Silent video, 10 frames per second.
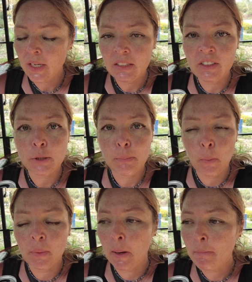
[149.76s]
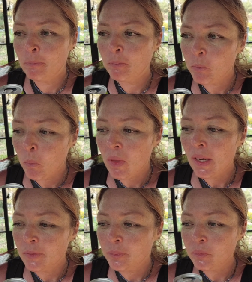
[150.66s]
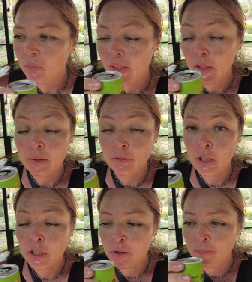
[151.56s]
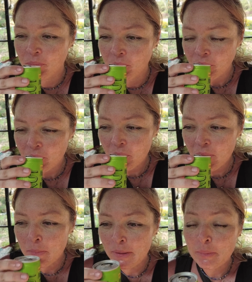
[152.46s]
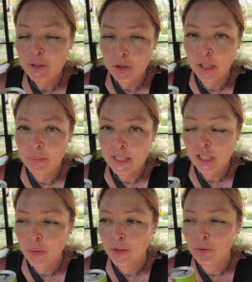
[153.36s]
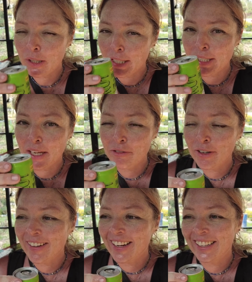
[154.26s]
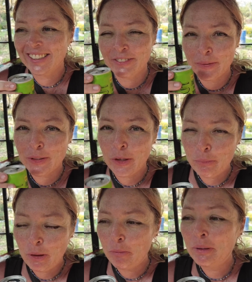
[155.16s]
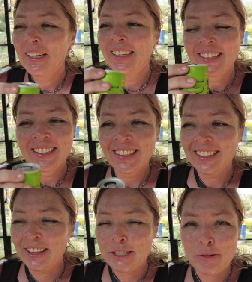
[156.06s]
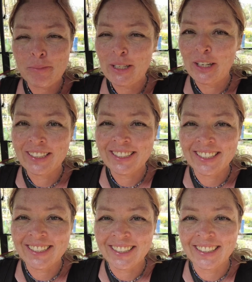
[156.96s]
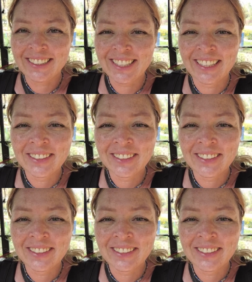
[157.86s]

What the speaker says: even has pulp in it. A little bit of crunch. Makes me drink it a bit slower and really savor it then, because if there was no pulp, this would be gone in 10 seconds.